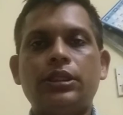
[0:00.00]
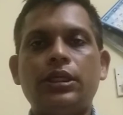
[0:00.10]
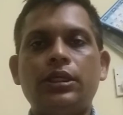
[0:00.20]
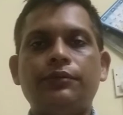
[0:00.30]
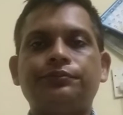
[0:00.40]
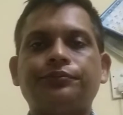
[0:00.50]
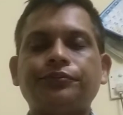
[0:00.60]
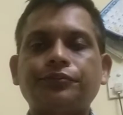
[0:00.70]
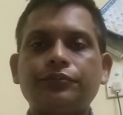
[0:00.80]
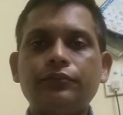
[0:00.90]
the
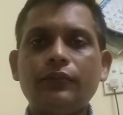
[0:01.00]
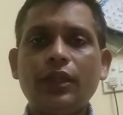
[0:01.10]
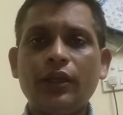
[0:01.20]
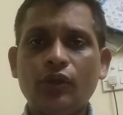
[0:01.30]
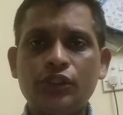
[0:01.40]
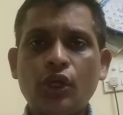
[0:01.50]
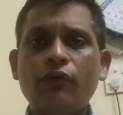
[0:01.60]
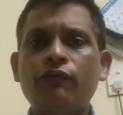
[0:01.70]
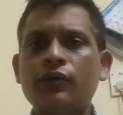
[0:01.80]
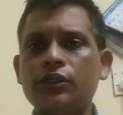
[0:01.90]

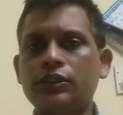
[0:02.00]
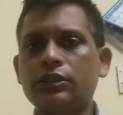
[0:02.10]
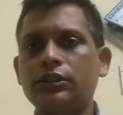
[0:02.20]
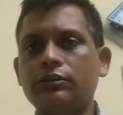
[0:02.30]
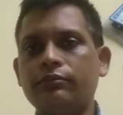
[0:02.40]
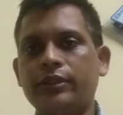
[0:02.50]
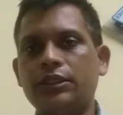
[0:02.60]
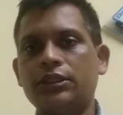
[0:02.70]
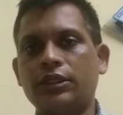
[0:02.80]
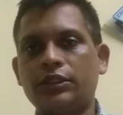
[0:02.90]
job work
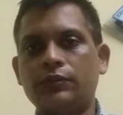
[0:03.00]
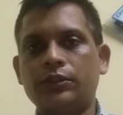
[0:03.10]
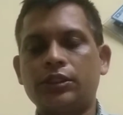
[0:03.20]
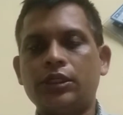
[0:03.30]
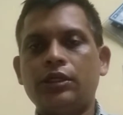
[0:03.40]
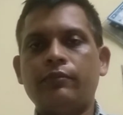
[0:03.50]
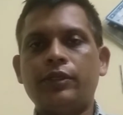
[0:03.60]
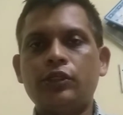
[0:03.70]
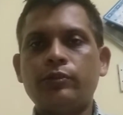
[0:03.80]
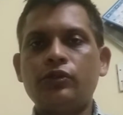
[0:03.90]
basis arrangement.
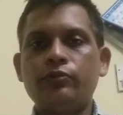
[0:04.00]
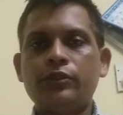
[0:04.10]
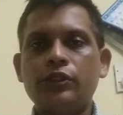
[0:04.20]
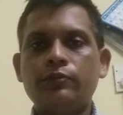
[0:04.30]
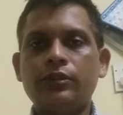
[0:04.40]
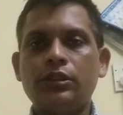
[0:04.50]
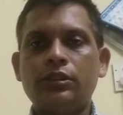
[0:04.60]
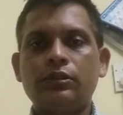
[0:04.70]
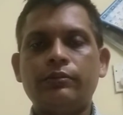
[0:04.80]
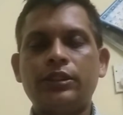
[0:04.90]
Principal to principal,
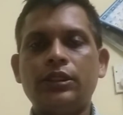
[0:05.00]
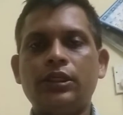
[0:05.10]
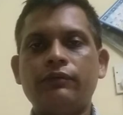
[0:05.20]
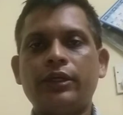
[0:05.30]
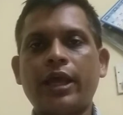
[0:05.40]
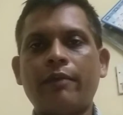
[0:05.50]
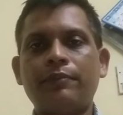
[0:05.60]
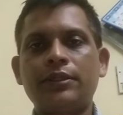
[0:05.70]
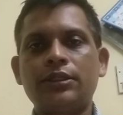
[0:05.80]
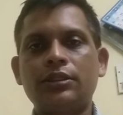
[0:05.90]
basically what
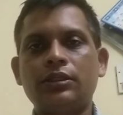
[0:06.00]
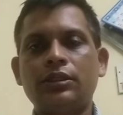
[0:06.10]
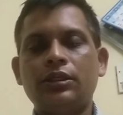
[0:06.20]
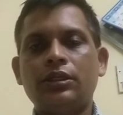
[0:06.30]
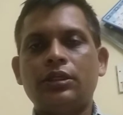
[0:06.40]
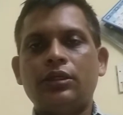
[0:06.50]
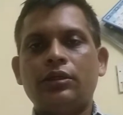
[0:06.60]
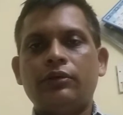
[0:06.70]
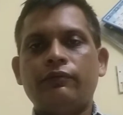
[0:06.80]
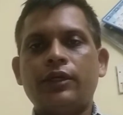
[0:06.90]
happens,
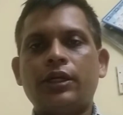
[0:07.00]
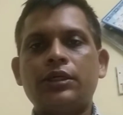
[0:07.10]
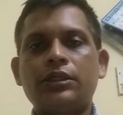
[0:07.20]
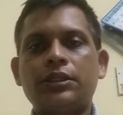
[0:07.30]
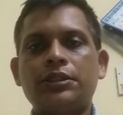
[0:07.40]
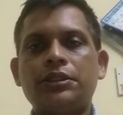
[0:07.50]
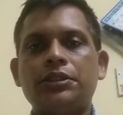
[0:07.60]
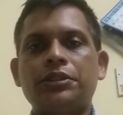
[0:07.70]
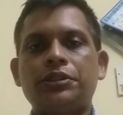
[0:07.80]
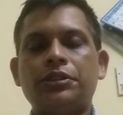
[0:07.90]
we are not
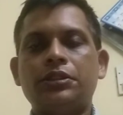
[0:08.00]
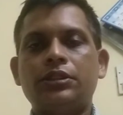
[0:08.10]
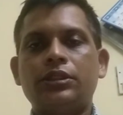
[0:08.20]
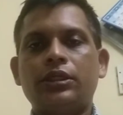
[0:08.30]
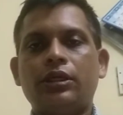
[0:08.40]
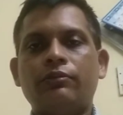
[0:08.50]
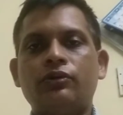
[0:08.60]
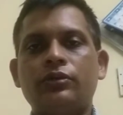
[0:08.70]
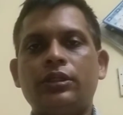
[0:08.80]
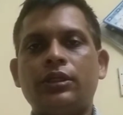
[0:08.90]
concerned
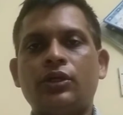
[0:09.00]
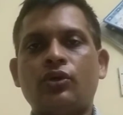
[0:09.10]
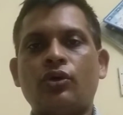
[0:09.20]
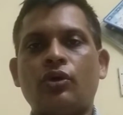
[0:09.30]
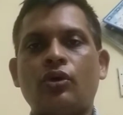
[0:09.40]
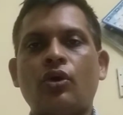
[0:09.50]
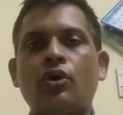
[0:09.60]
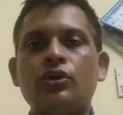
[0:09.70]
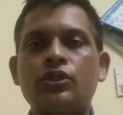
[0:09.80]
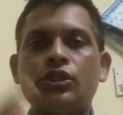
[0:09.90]
about the
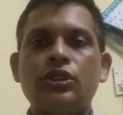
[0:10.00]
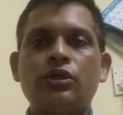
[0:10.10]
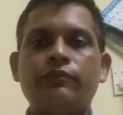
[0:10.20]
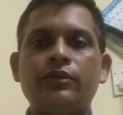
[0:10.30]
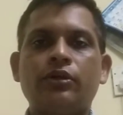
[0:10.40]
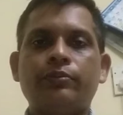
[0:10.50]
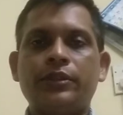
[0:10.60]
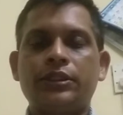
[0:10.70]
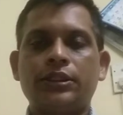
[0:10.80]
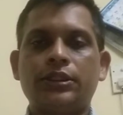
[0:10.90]
costing of the
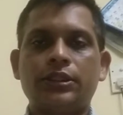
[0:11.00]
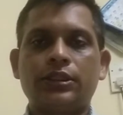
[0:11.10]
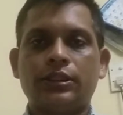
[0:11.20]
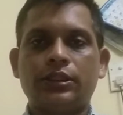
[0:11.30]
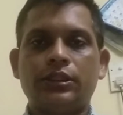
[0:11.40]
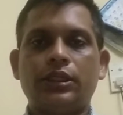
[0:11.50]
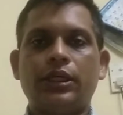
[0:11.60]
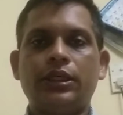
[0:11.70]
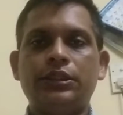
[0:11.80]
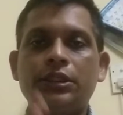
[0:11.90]
operations
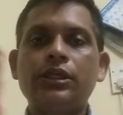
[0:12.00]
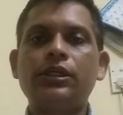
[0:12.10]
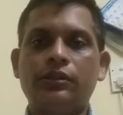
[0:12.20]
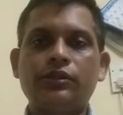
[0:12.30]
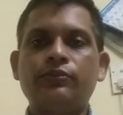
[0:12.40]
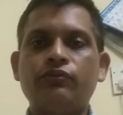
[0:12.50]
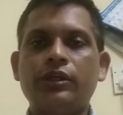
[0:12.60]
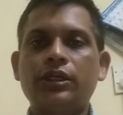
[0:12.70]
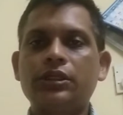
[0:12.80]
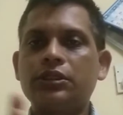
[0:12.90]
in general terms. We
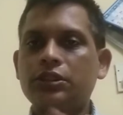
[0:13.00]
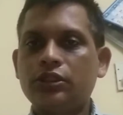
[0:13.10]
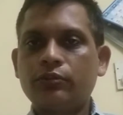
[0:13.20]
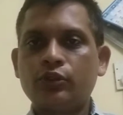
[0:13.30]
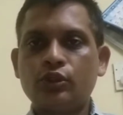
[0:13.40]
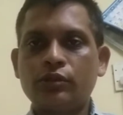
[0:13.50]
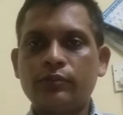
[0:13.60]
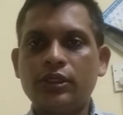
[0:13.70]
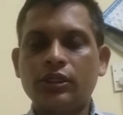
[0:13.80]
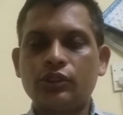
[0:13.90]
are not concerned about
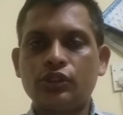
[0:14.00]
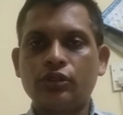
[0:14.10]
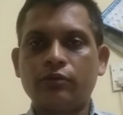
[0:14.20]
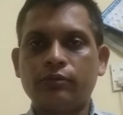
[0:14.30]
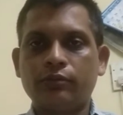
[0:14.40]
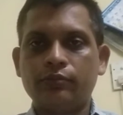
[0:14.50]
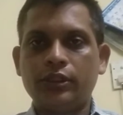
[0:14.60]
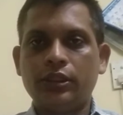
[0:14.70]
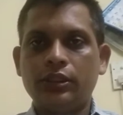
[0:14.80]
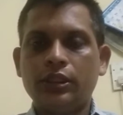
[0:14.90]
the costing of the